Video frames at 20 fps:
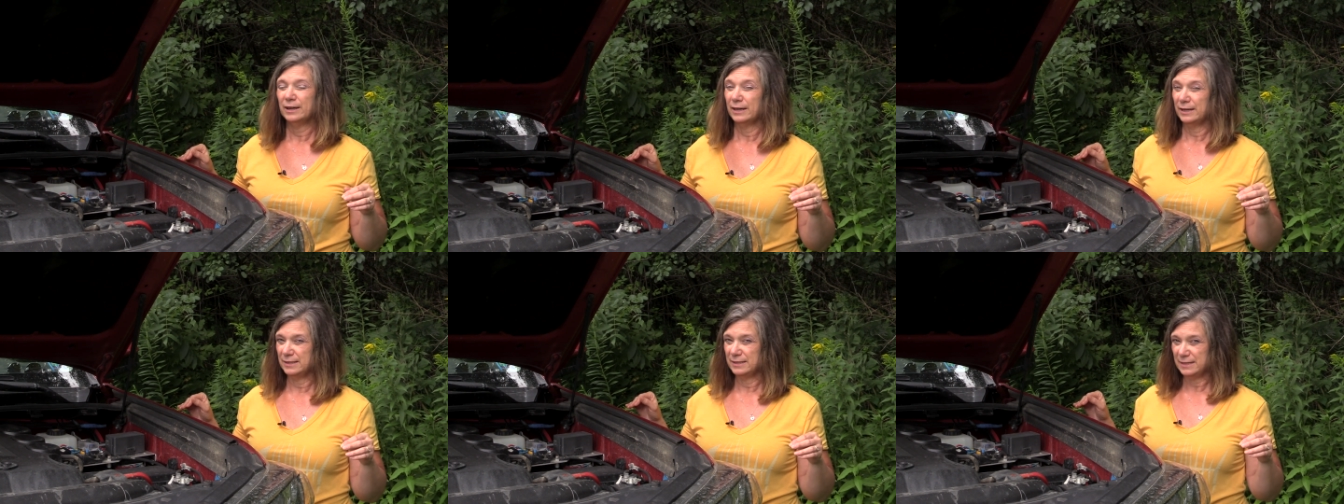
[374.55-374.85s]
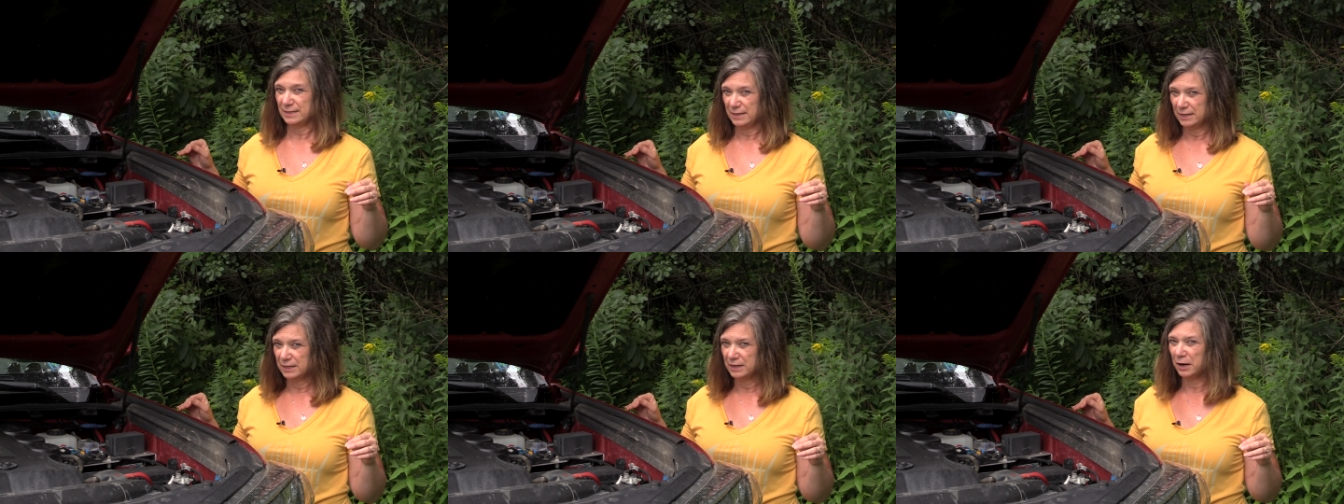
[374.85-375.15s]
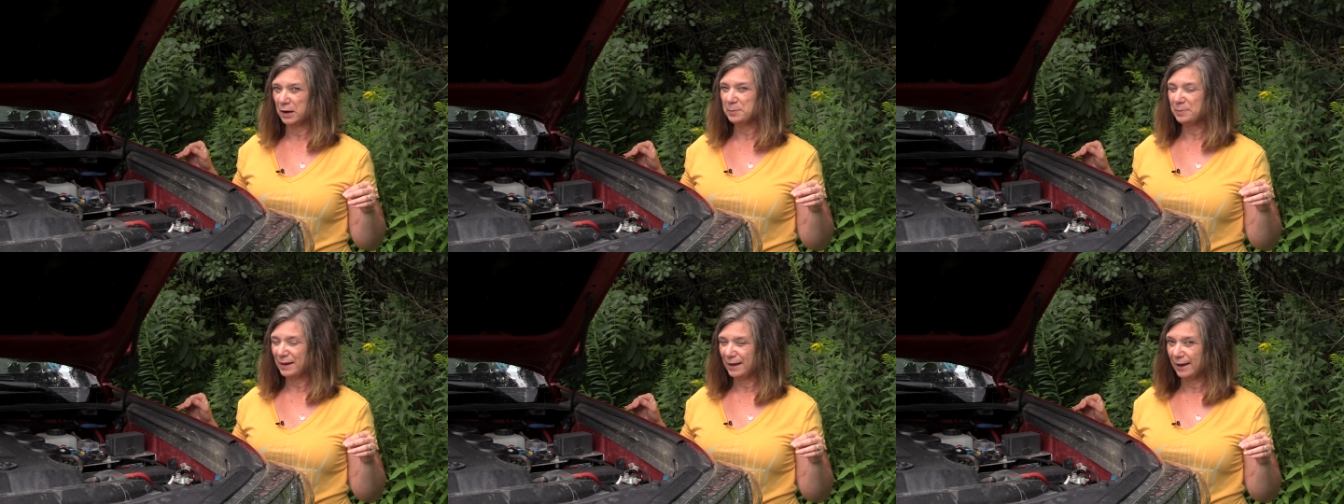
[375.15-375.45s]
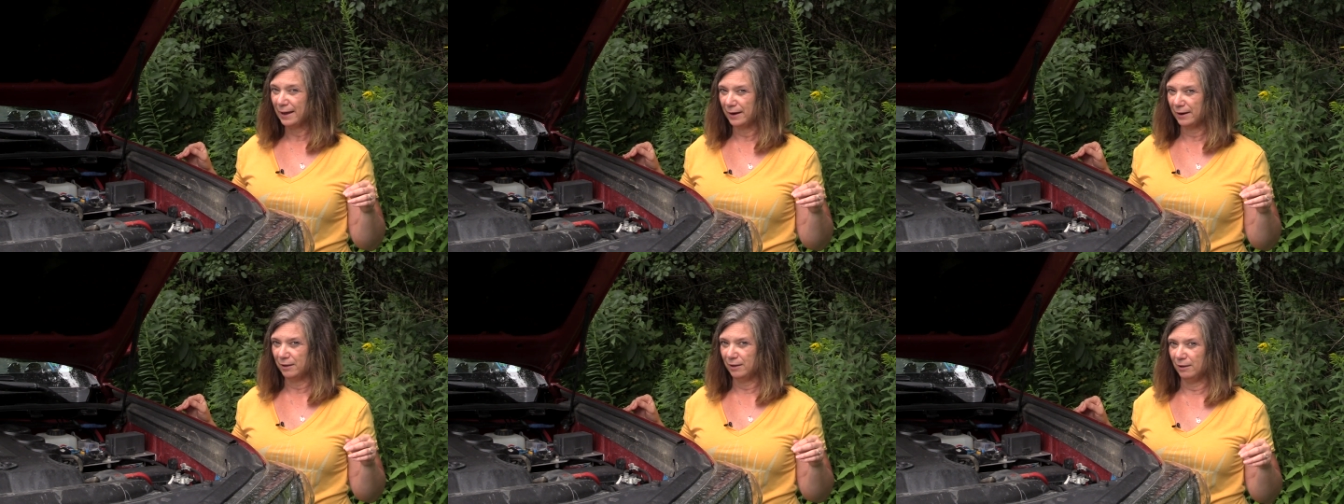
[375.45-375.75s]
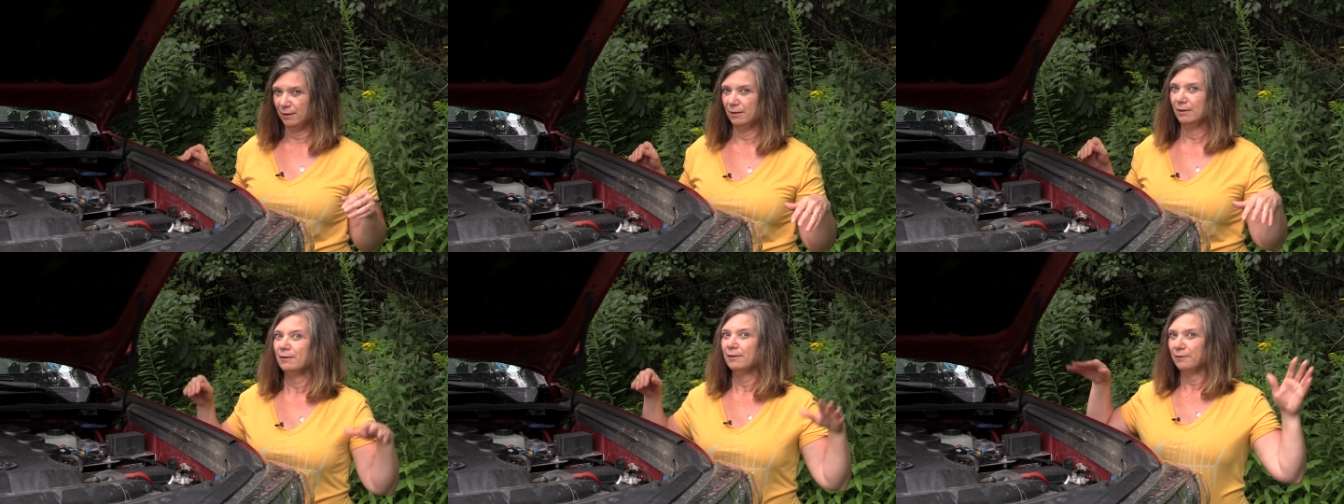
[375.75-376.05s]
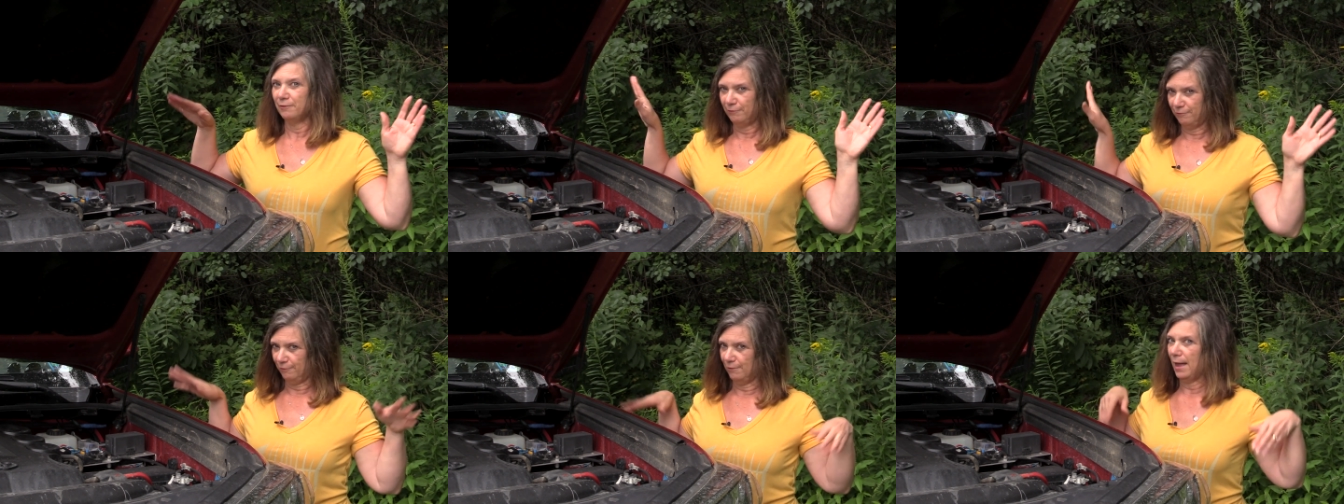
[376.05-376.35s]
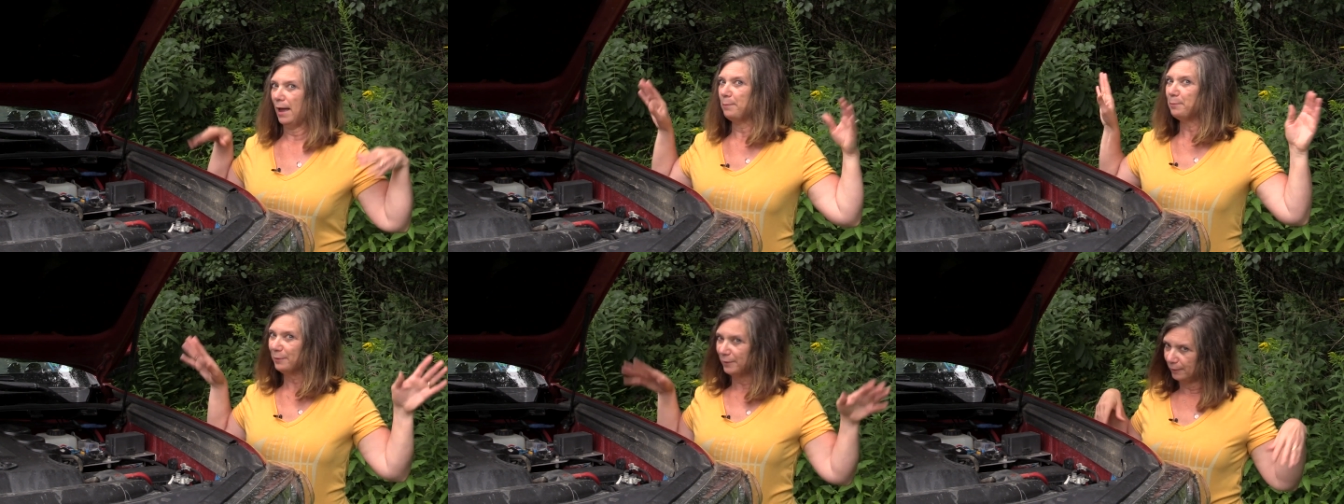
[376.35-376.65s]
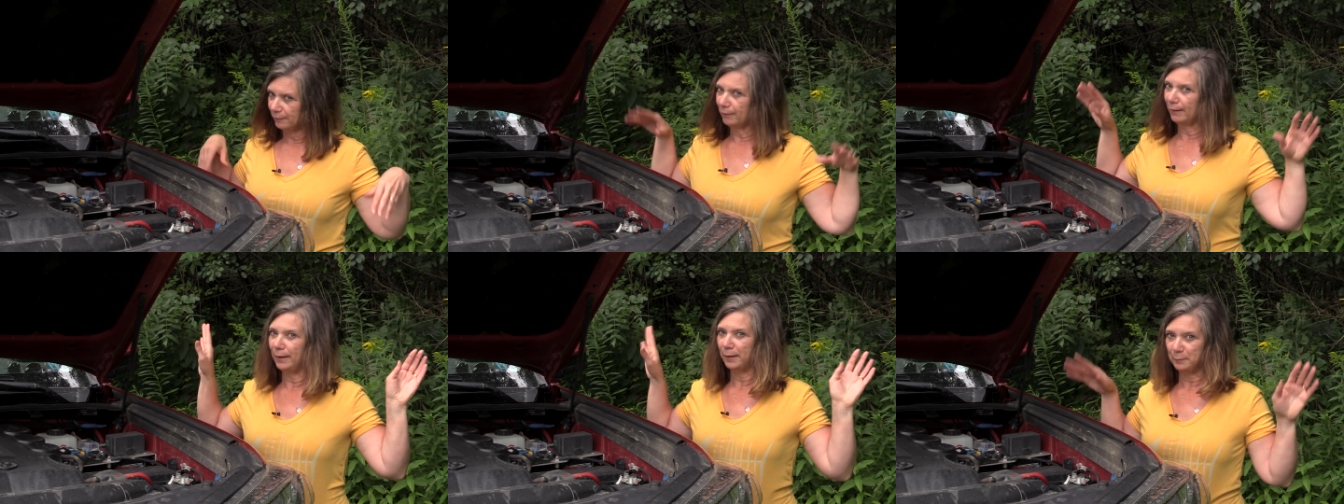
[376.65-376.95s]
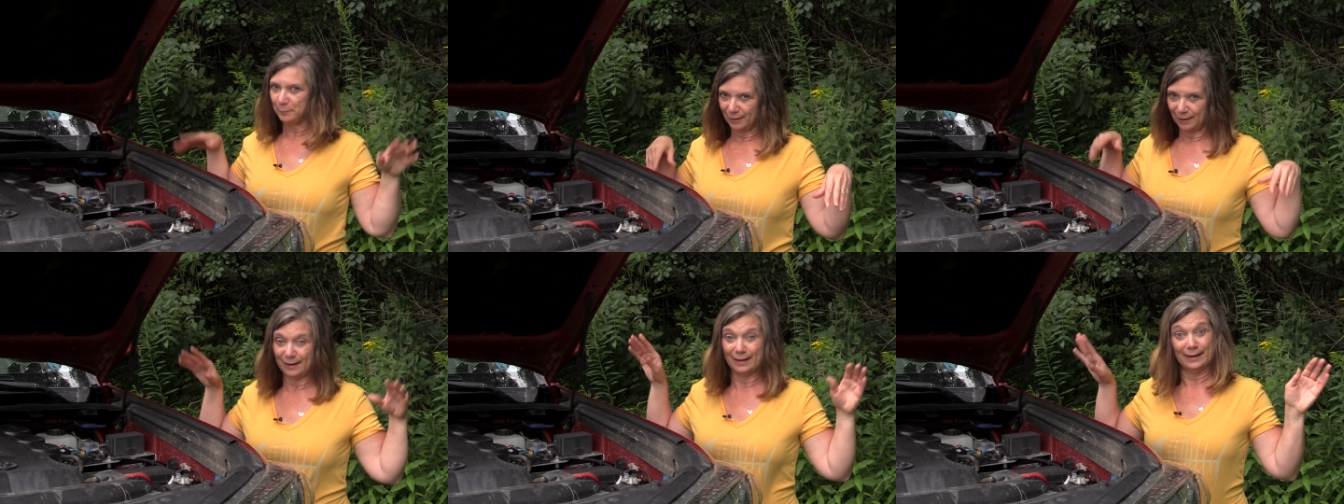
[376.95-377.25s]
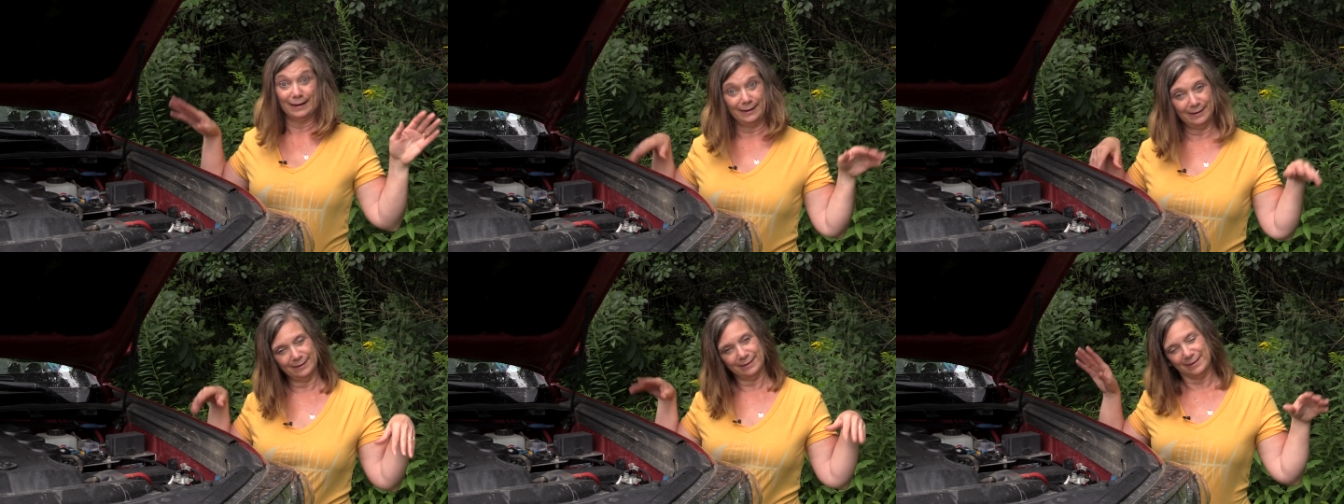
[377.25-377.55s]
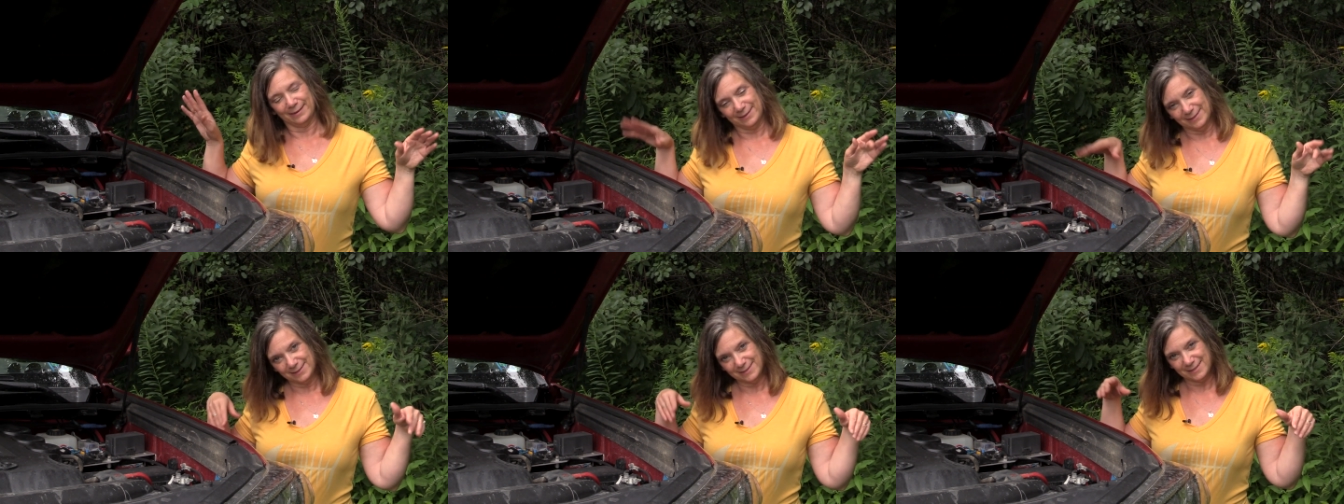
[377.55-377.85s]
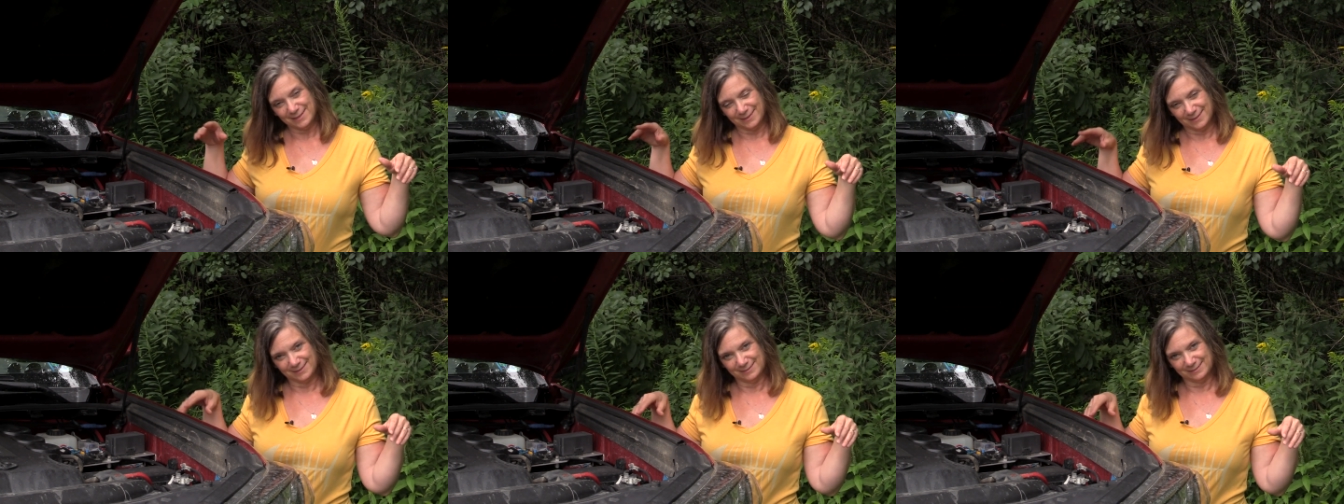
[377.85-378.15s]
and seeing our panel flopping around behind us.